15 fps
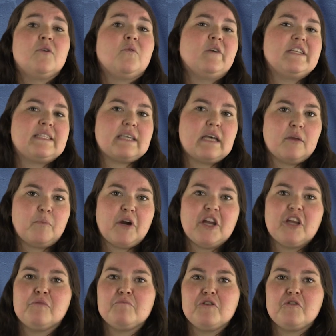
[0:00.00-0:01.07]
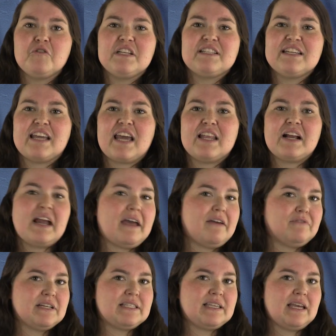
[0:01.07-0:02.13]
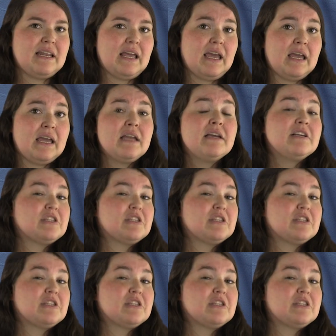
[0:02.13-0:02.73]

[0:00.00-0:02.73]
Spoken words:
We celebrate communion together every Sunday,